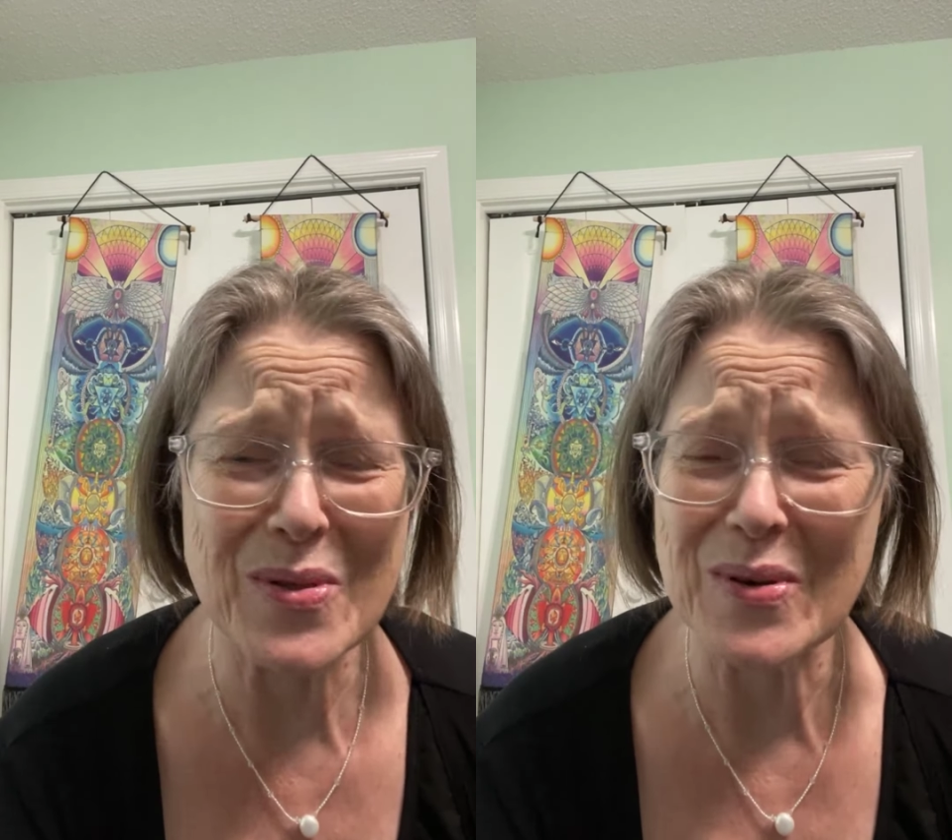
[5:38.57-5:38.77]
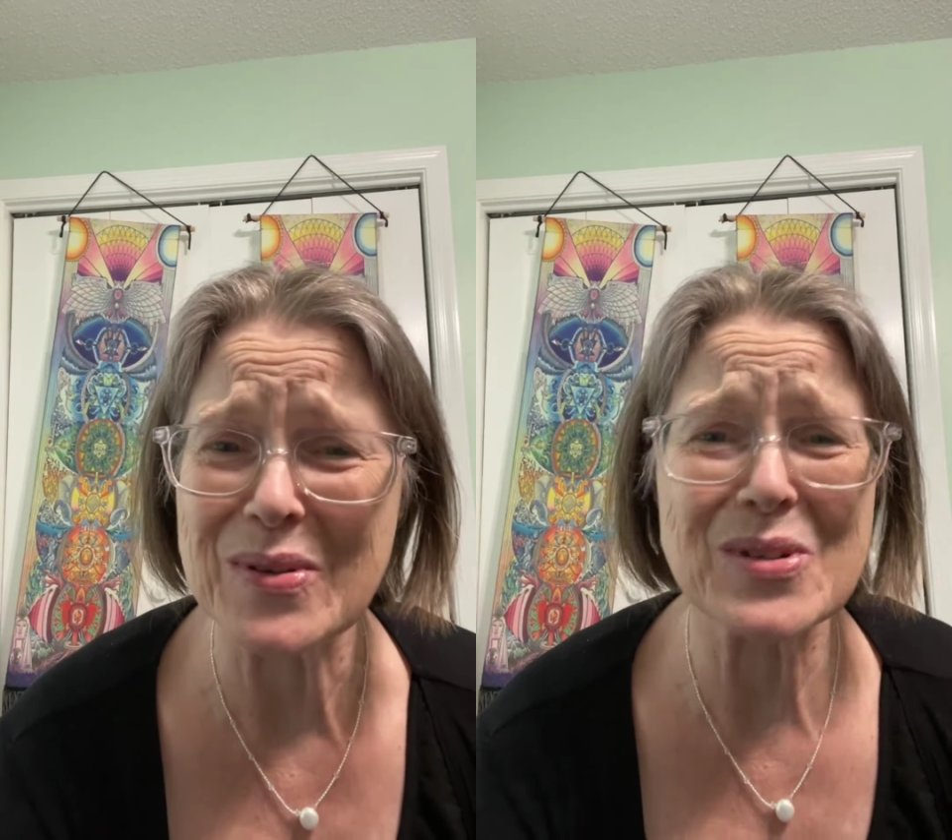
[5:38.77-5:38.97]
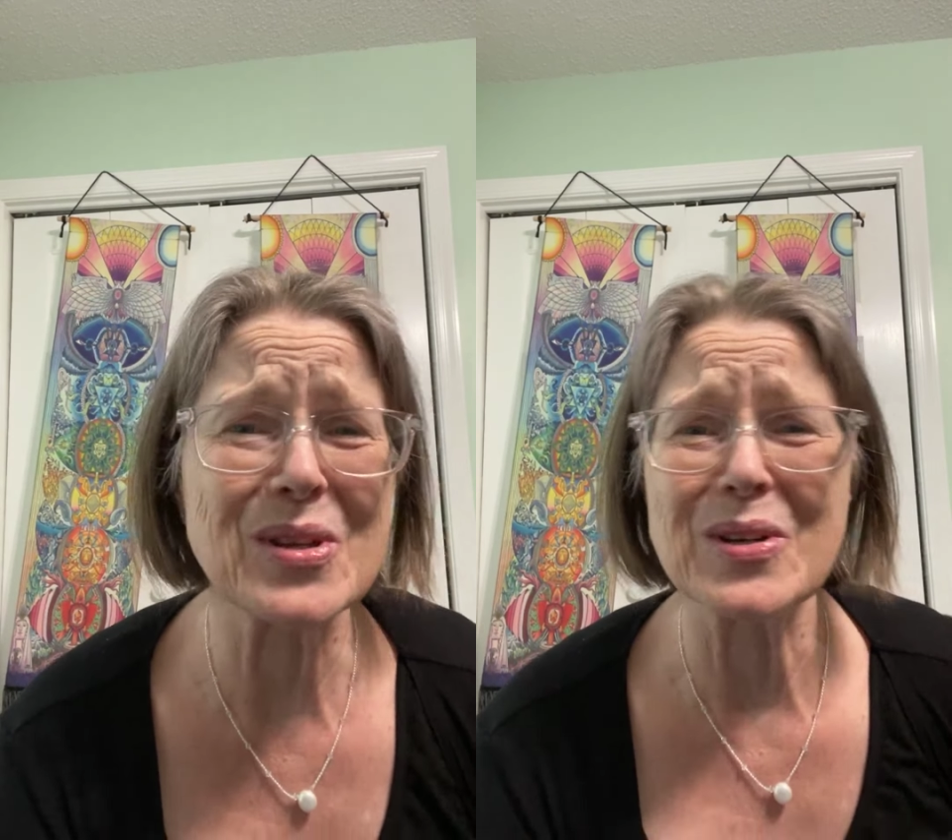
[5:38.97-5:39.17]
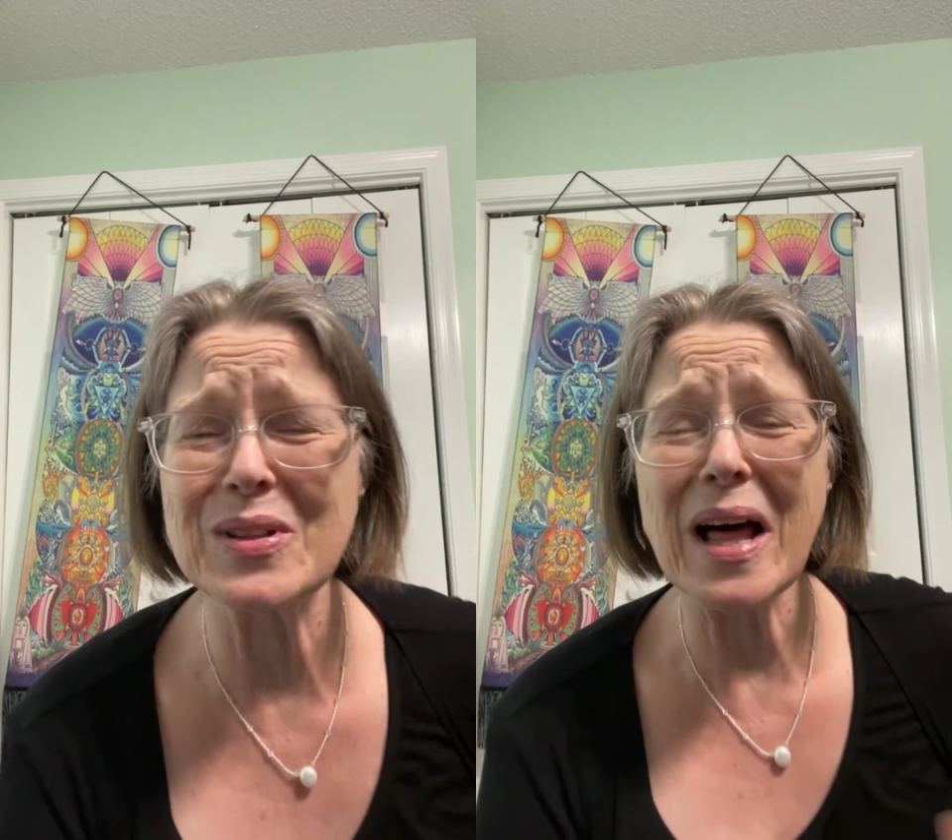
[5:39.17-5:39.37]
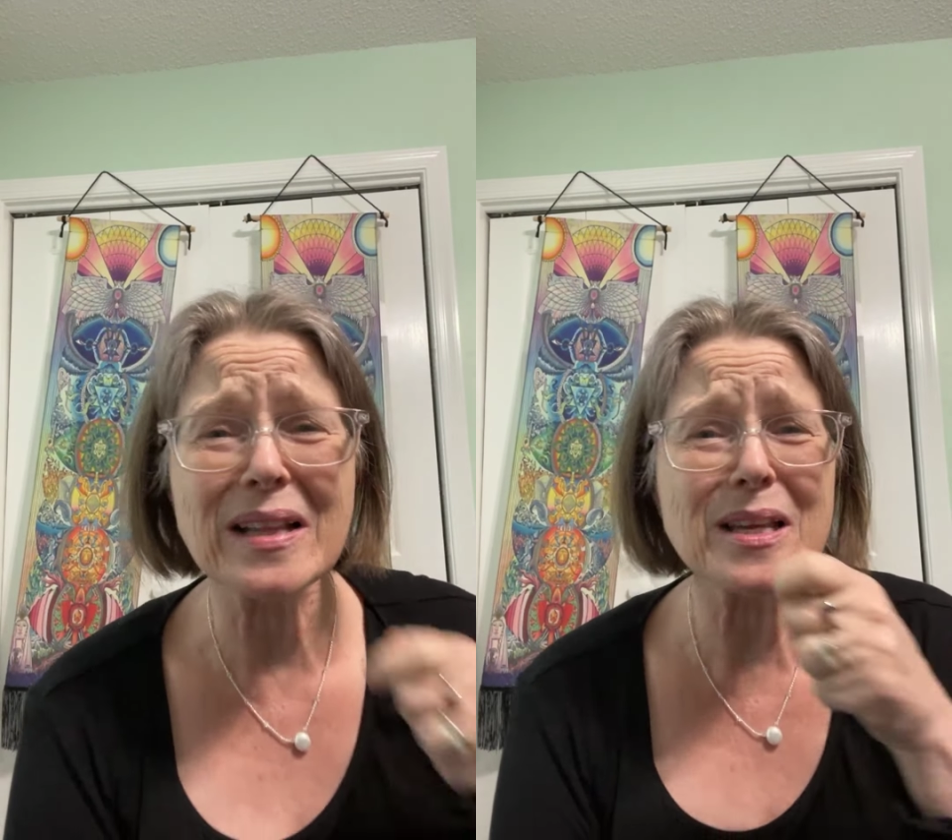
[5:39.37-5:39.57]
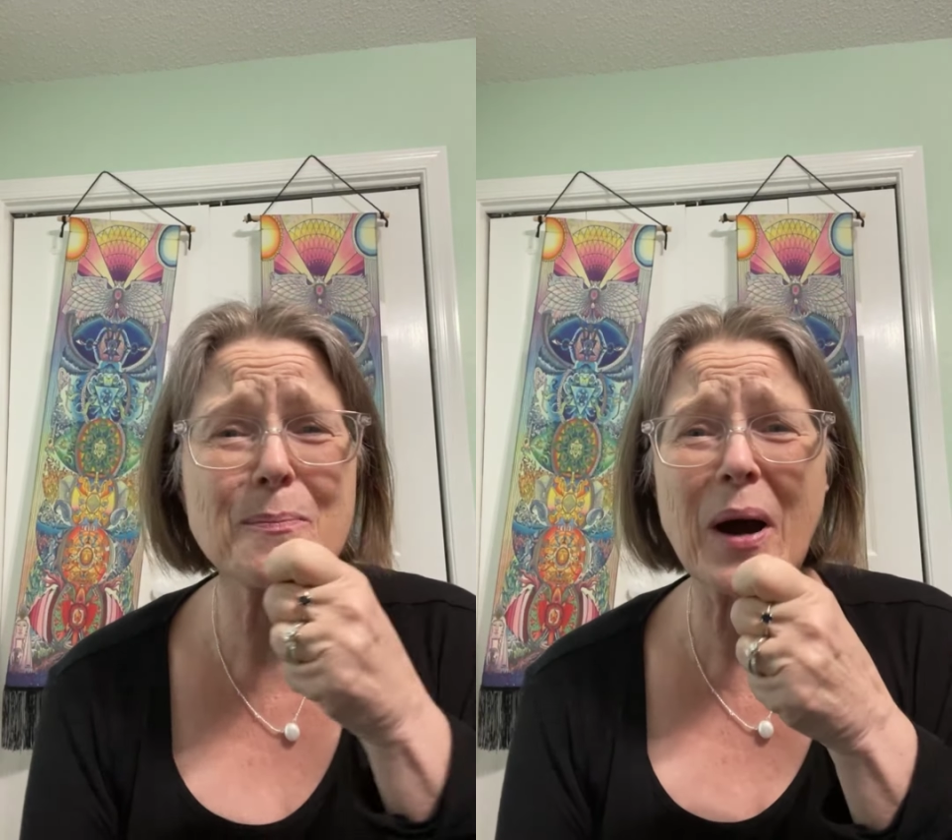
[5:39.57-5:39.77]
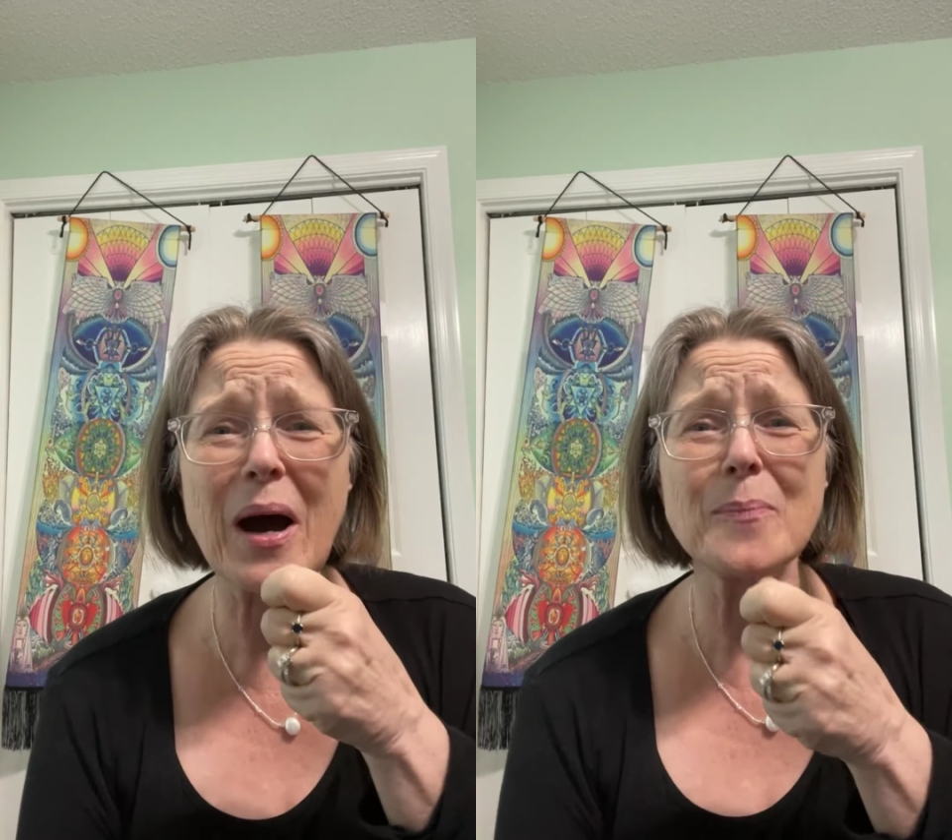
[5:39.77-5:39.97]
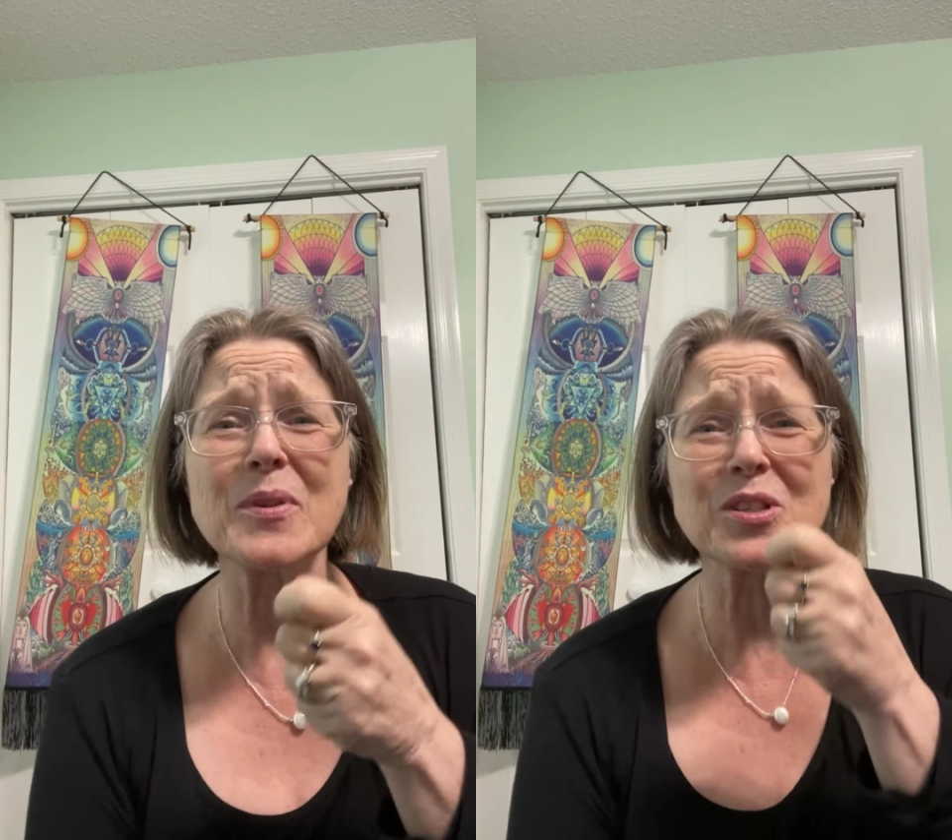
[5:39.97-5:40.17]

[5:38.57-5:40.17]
the lollipop,